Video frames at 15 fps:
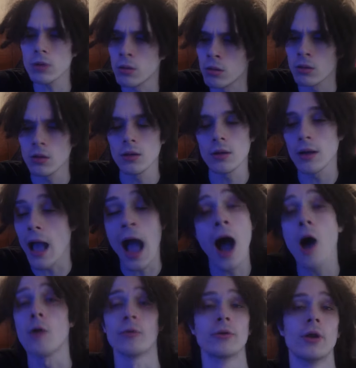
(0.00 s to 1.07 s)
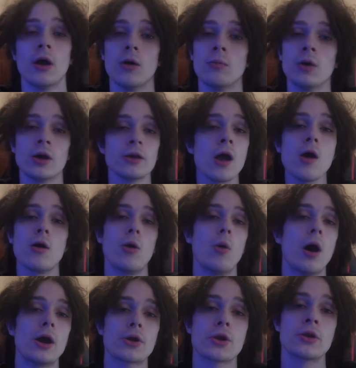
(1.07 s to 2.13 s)
I don't know, but y'all
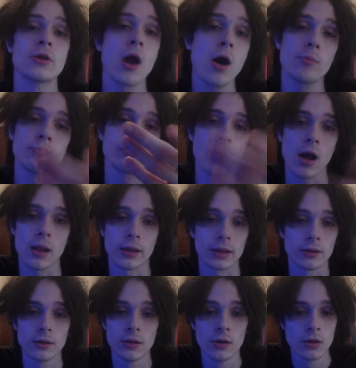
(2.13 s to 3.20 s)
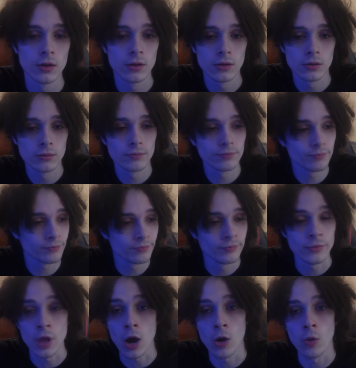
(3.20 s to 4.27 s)
watching, y'all probably
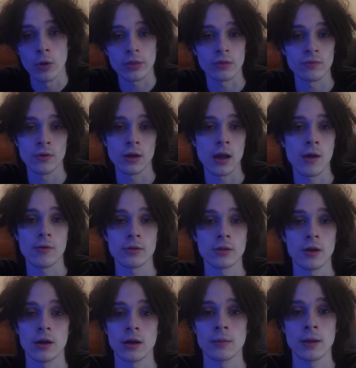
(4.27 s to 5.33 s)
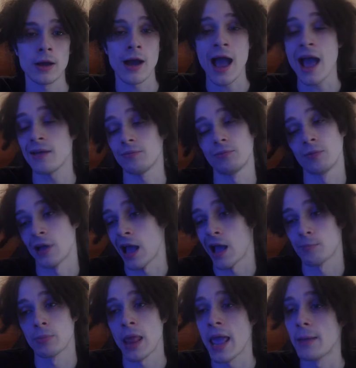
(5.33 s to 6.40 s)
know what the fuck I was talking about.
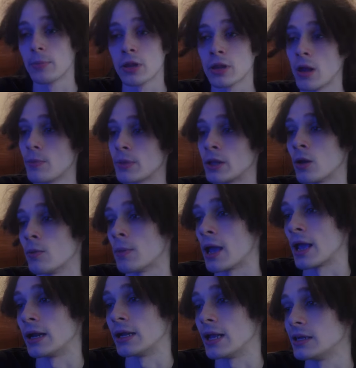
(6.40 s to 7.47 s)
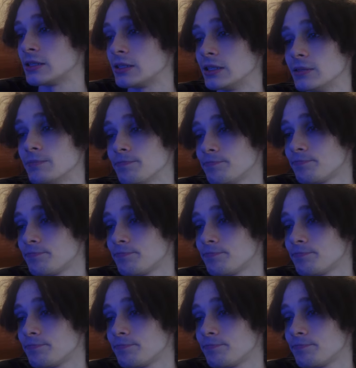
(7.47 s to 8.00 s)
I, I blame something on my ADHD.